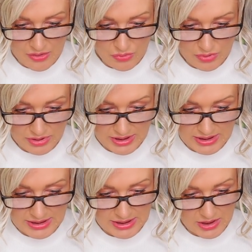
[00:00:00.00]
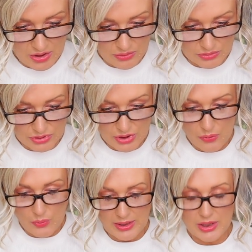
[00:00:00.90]
what this is called
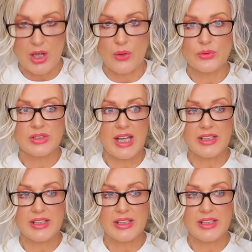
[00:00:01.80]
no one knows